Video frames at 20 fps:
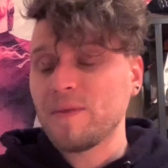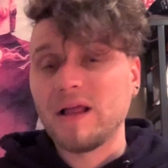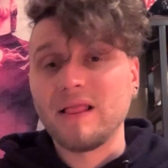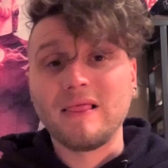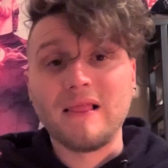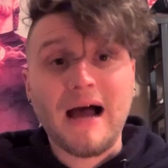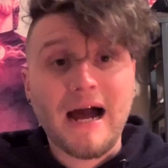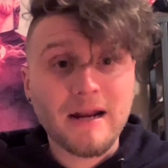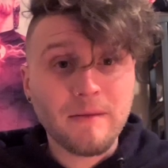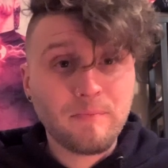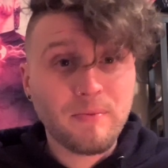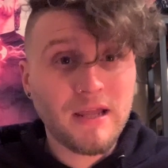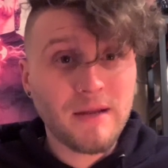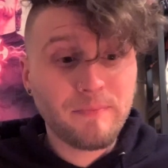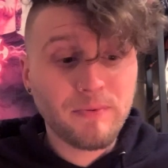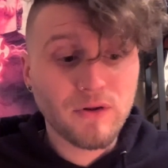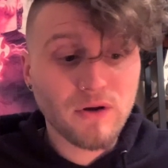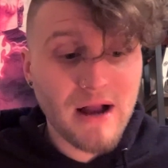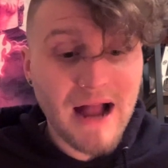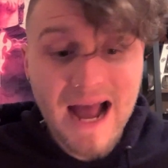A lot of
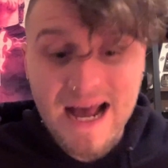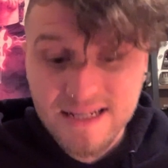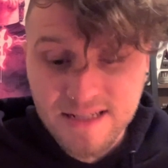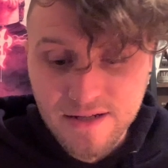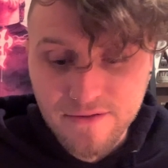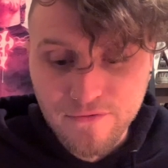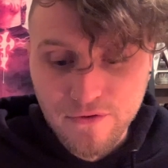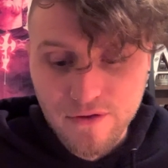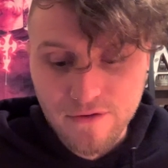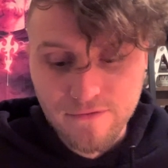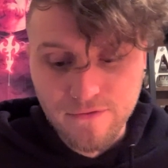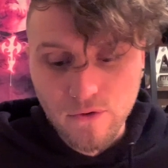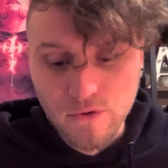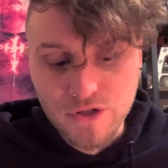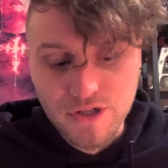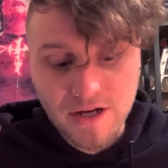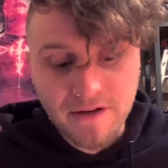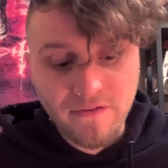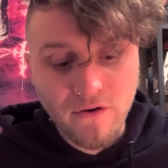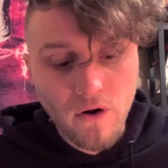people are asking for the full
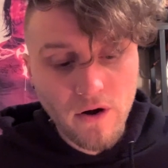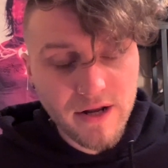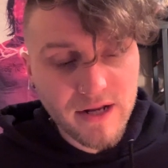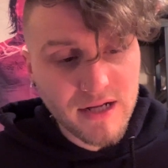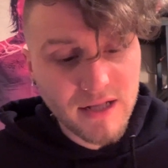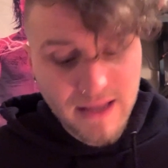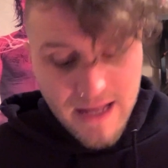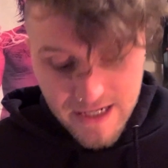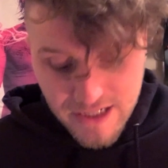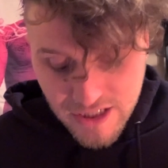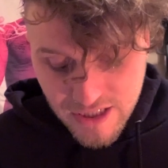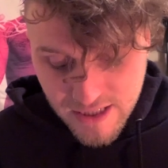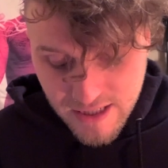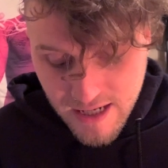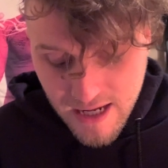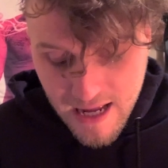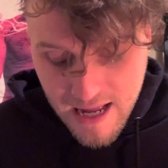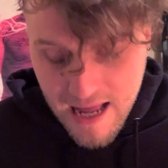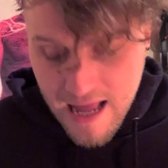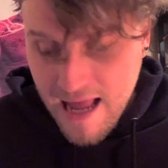Jeff Hardy
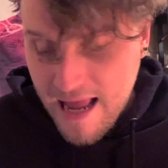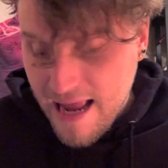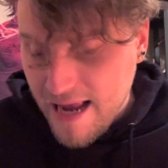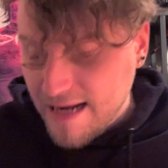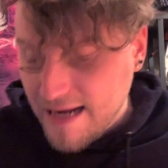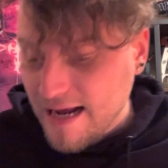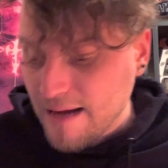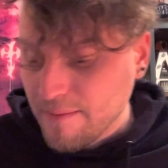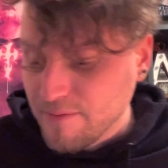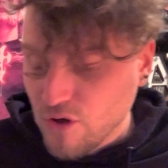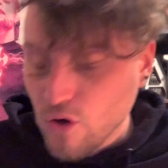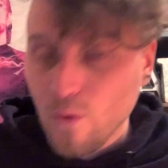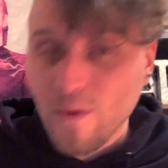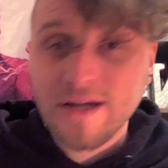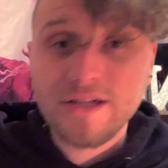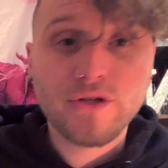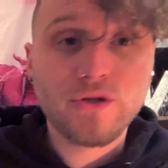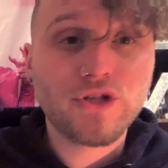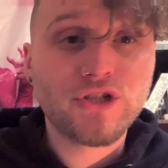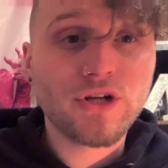collection, and I'm
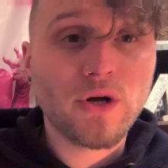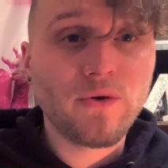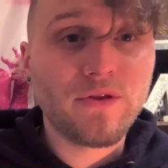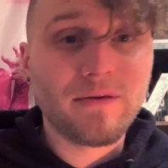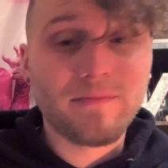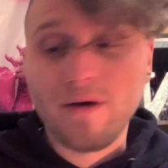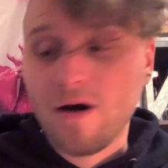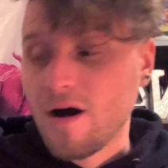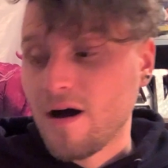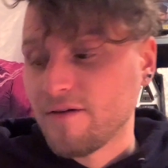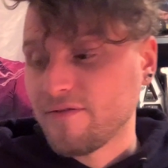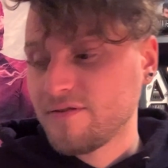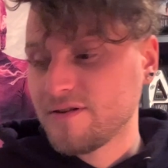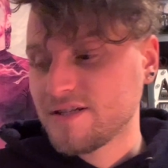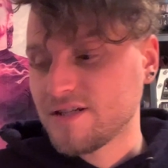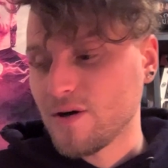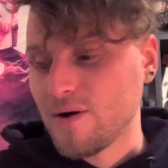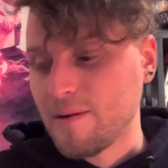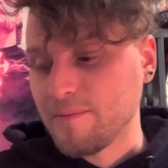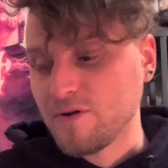going to show them off.
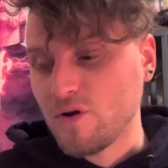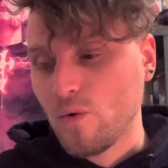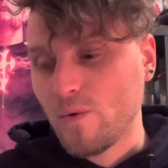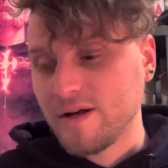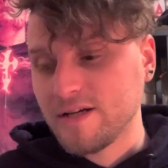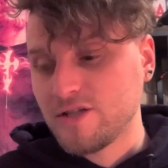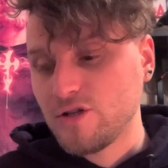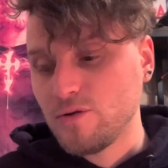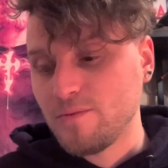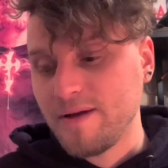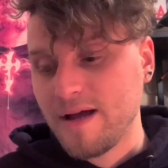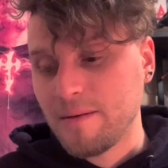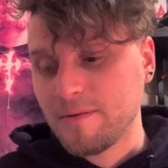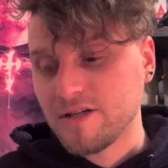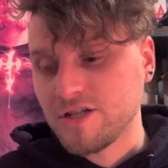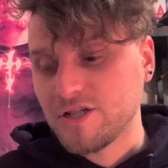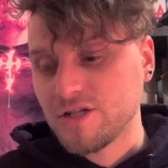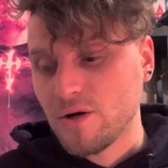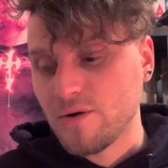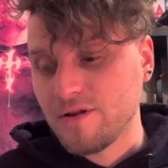So I'm going to be able
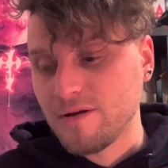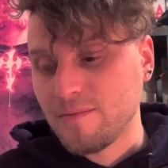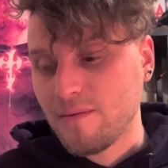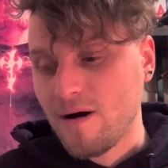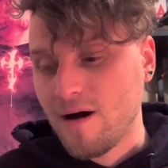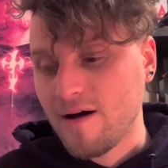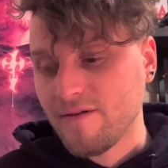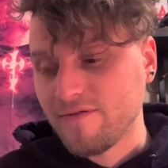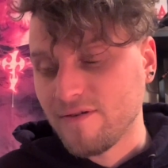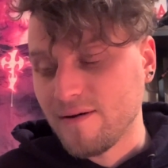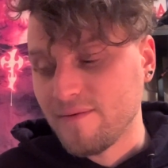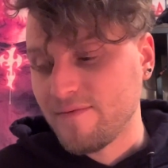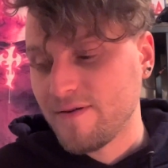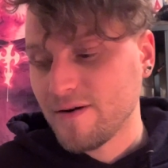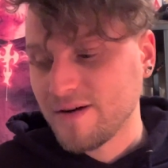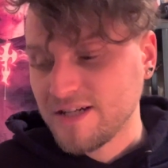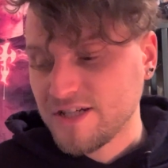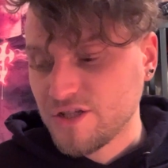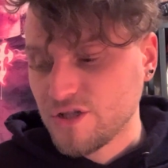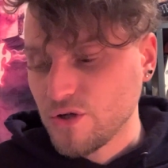to show them off
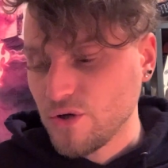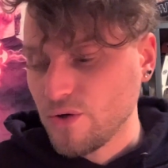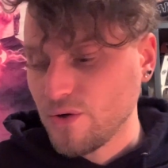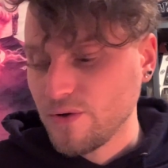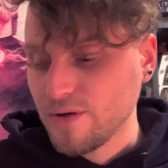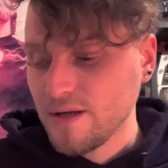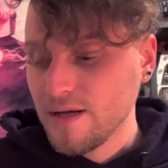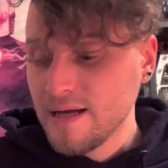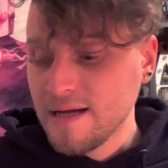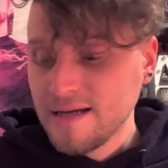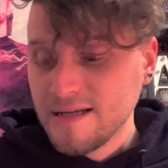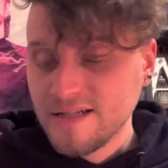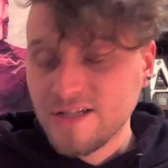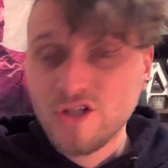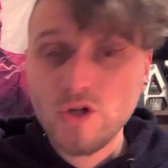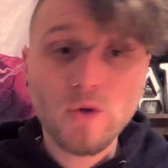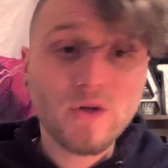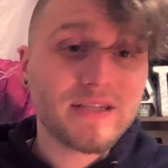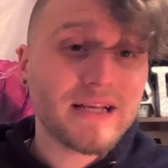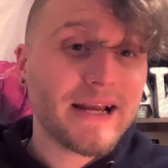very soon. As
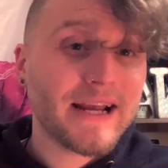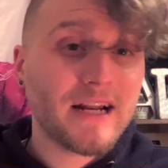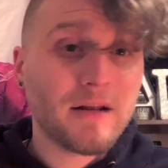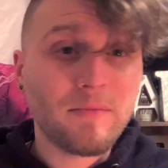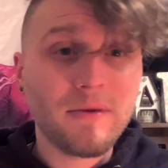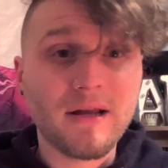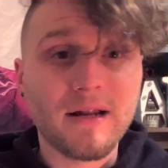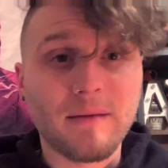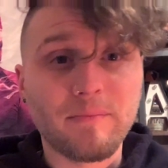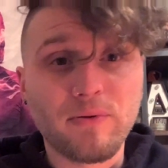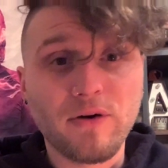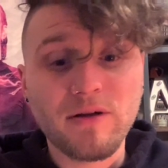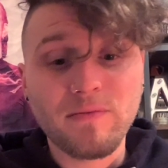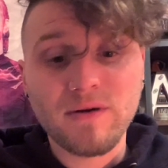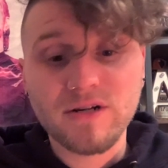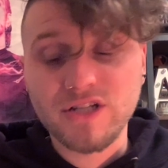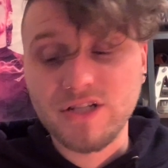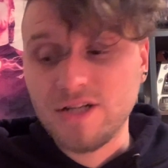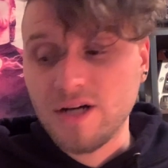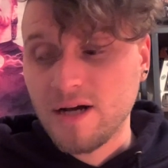soon as I get them in. I'm pretty
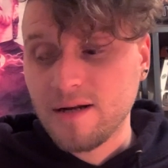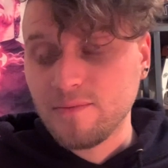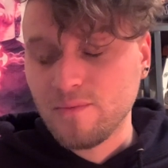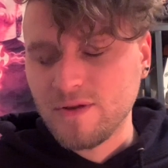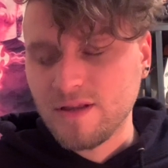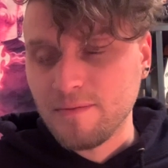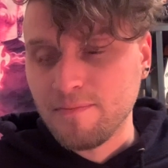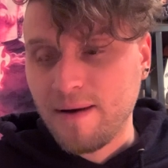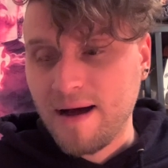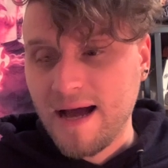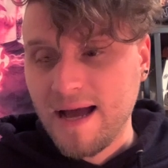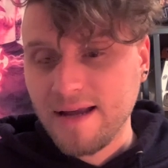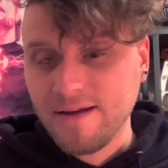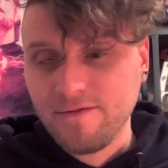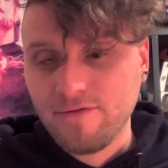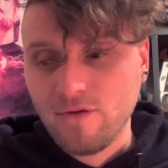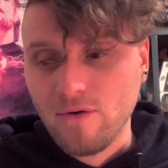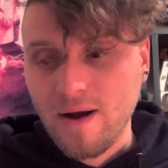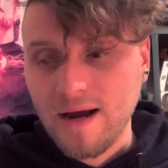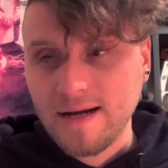much done with the buying
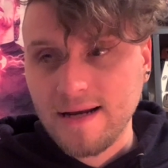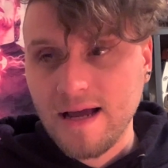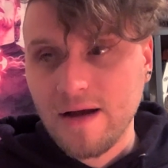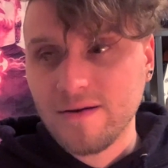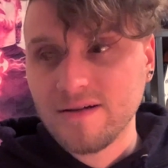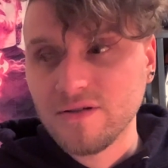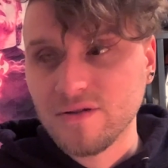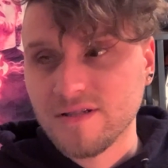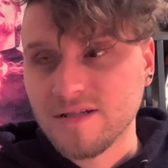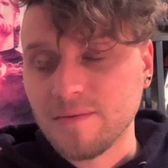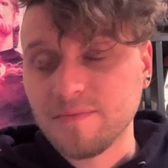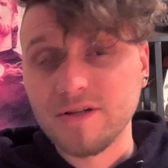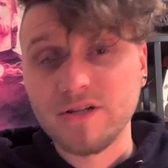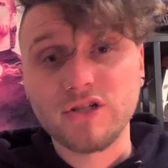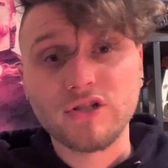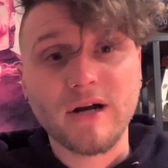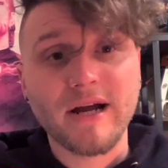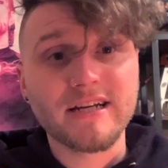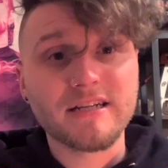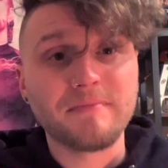for right now until something
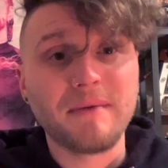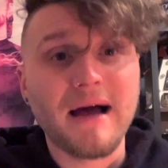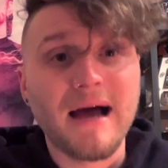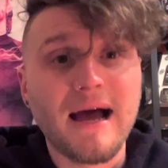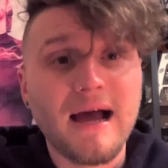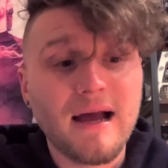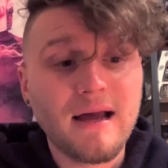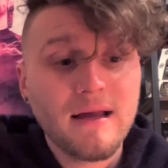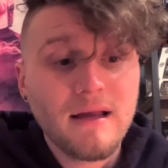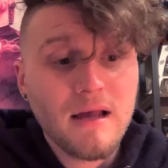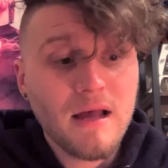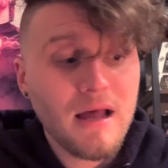strikes my eye,